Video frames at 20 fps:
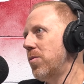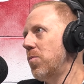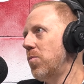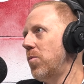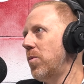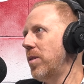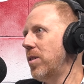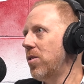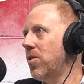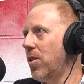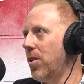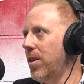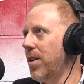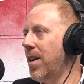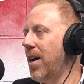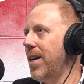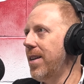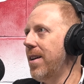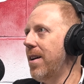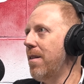When we started to
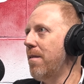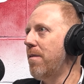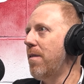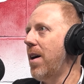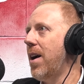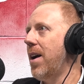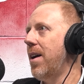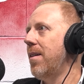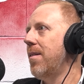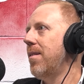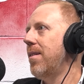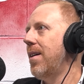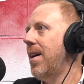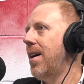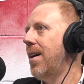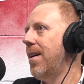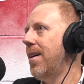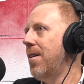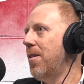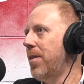identify,
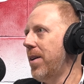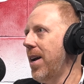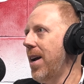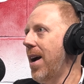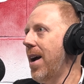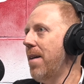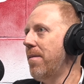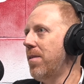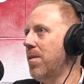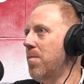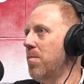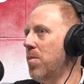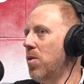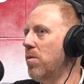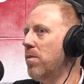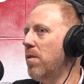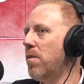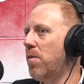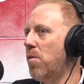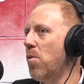okay, I have to move
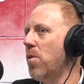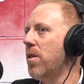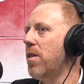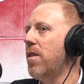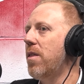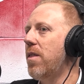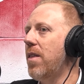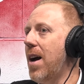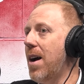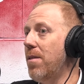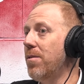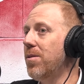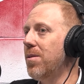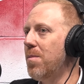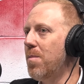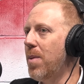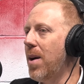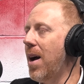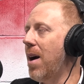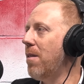a four
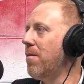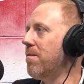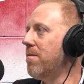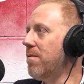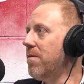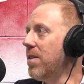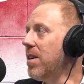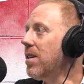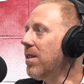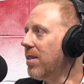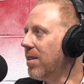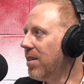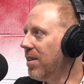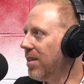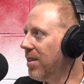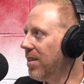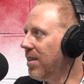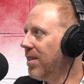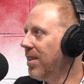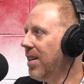thousand pound
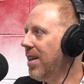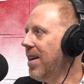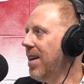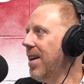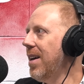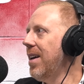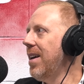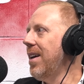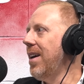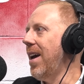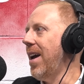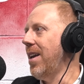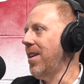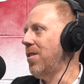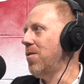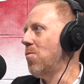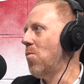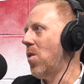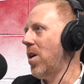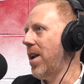vehicle, and
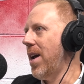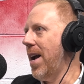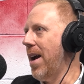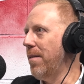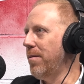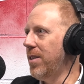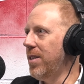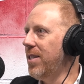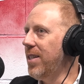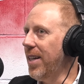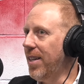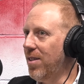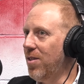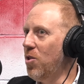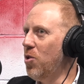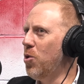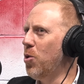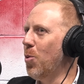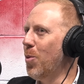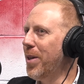you want to have six
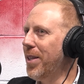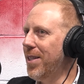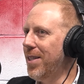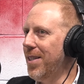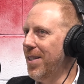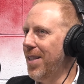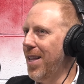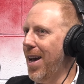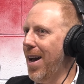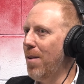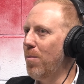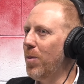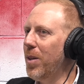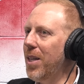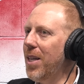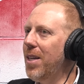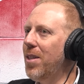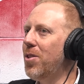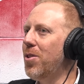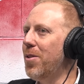joints in that. Well,
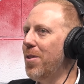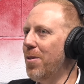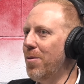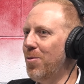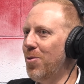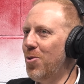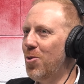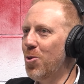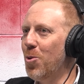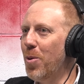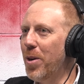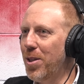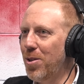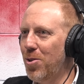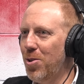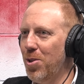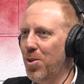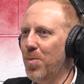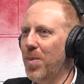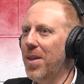each of those joints
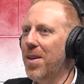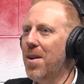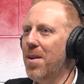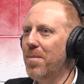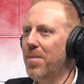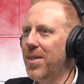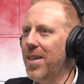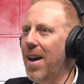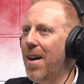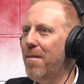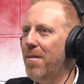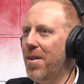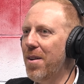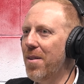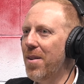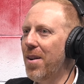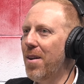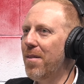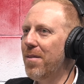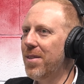just becomes
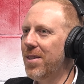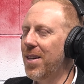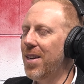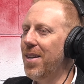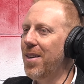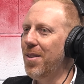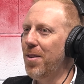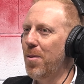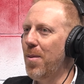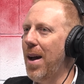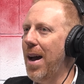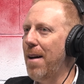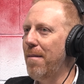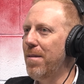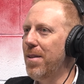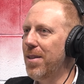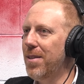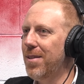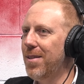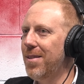heavier, and all of a sudden you have
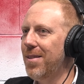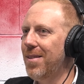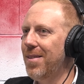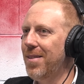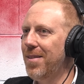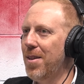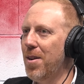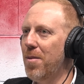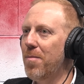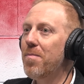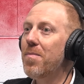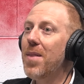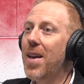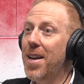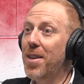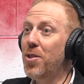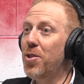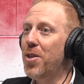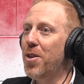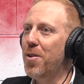this, you know,
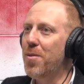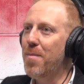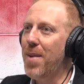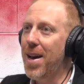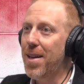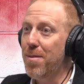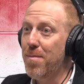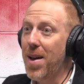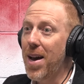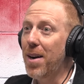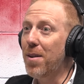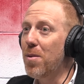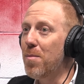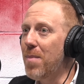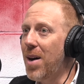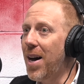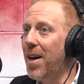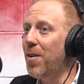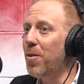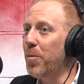engineered mathematical
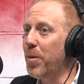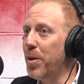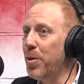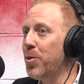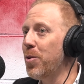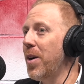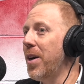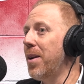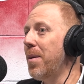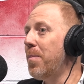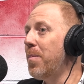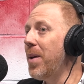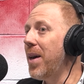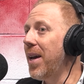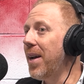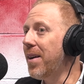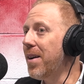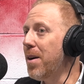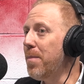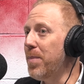model where you're trying to
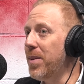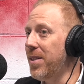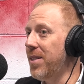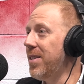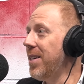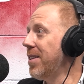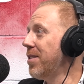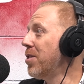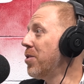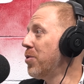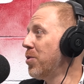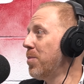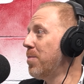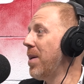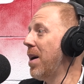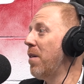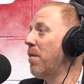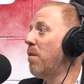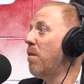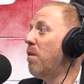pick up a six hundred
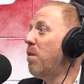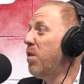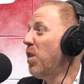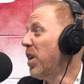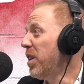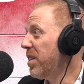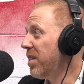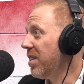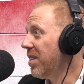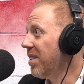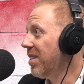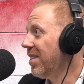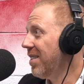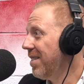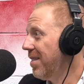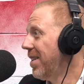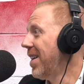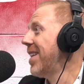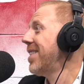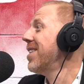pound foot.
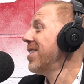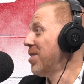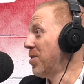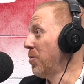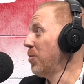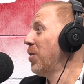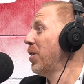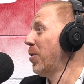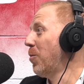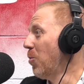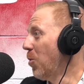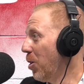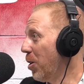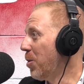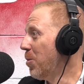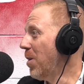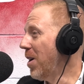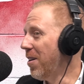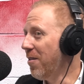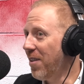Well, that doesn't really
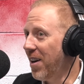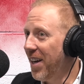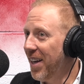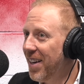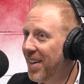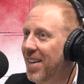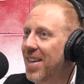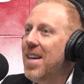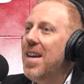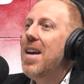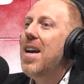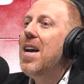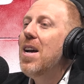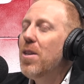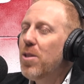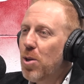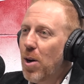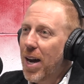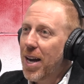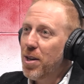work well, right?
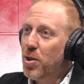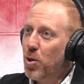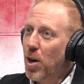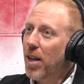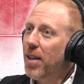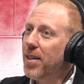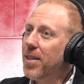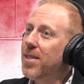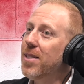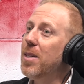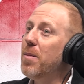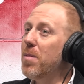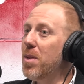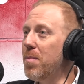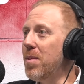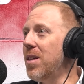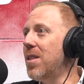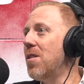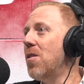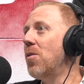So hydraulics seemed to
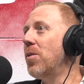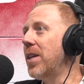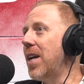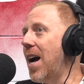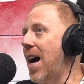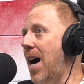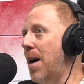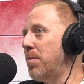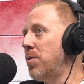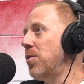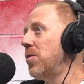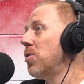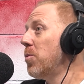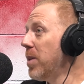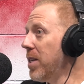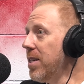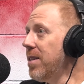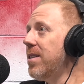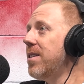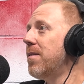be the only option. So
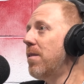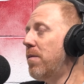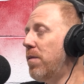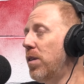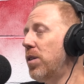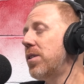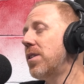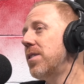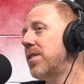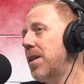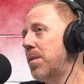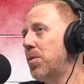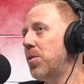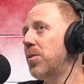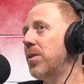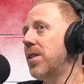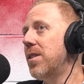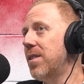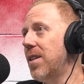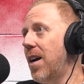we did a full
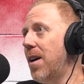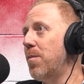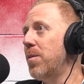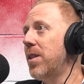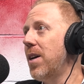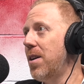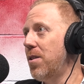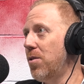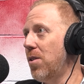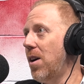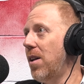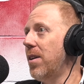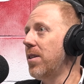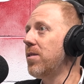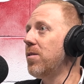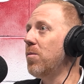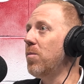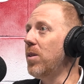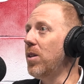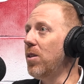conceptual design with
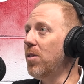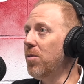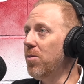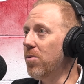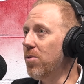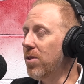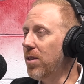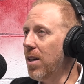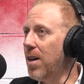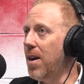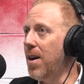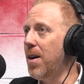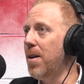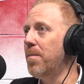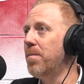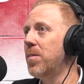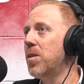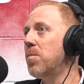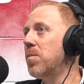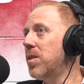hydraulics, and we used
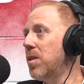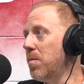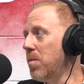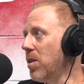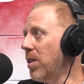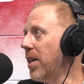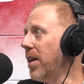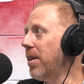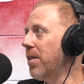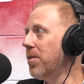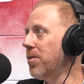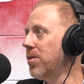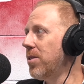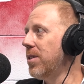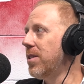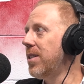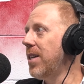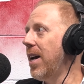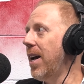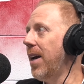um, some simulators
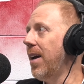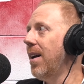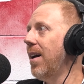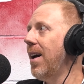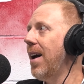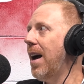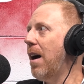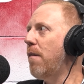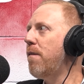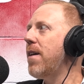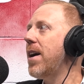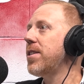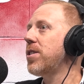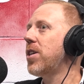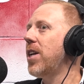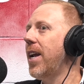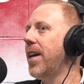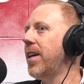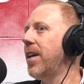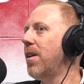to say, how fast
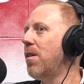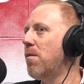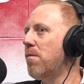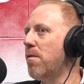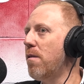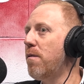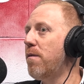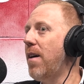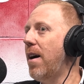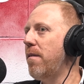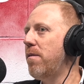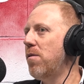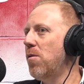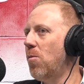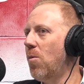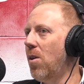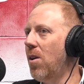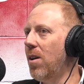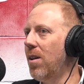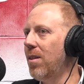could I get over a
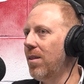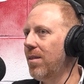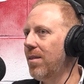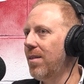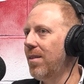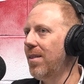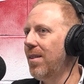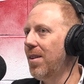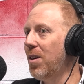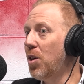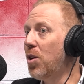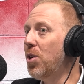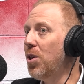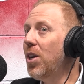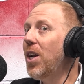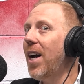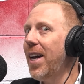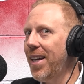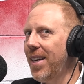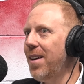five-foot wall?
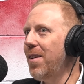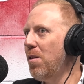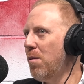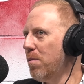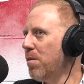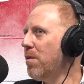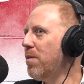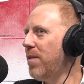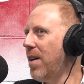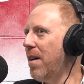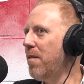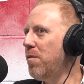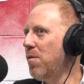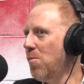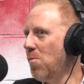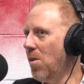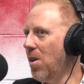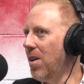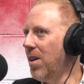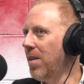Could I get over a
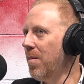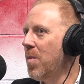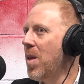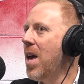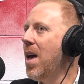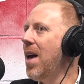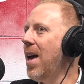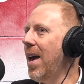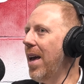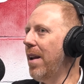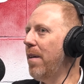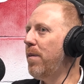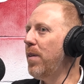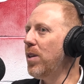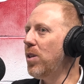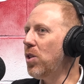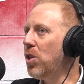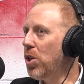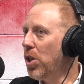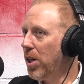five-foot wall? And if
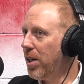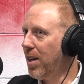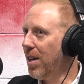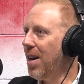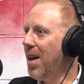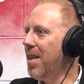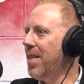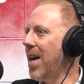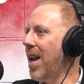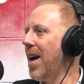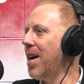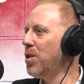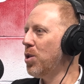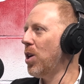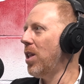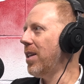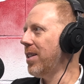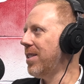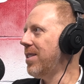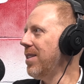it took that
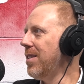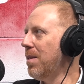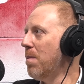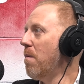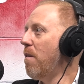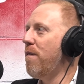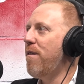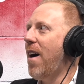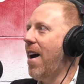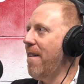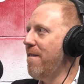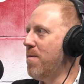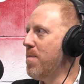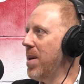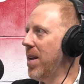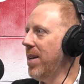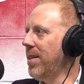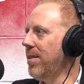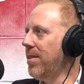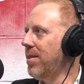hydraulic system five
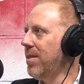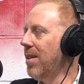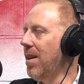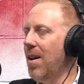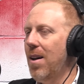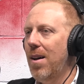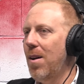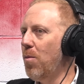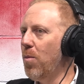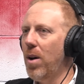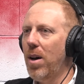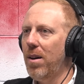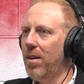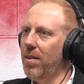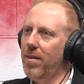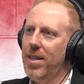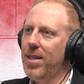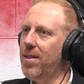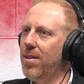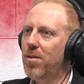minutes,
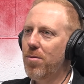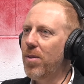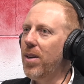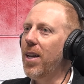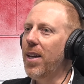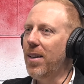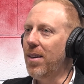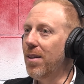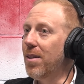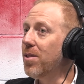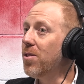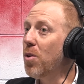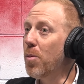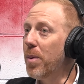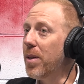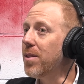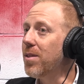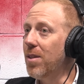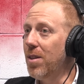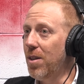well, this is ridiculous.
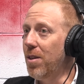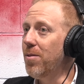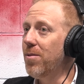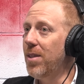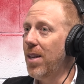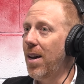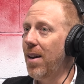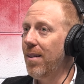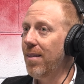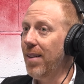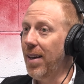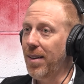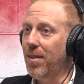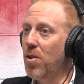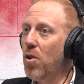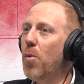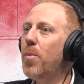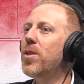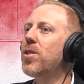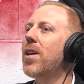Nobody's going to use that. Like,
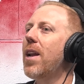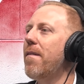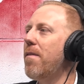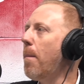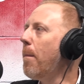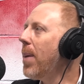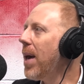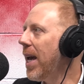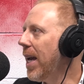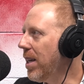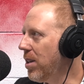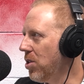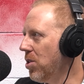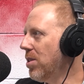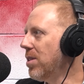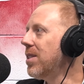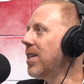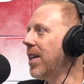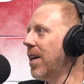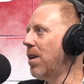nobody's going to have the
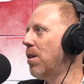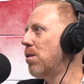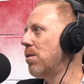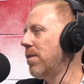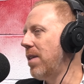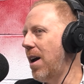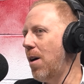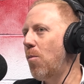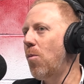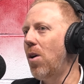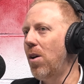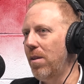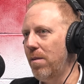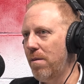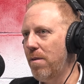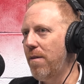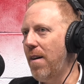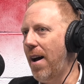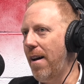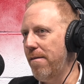patience to get over that wall in
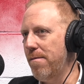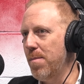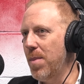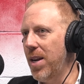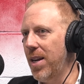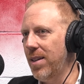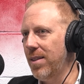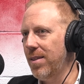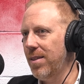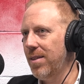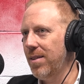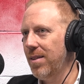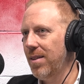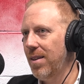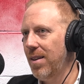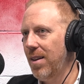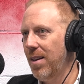five minutes.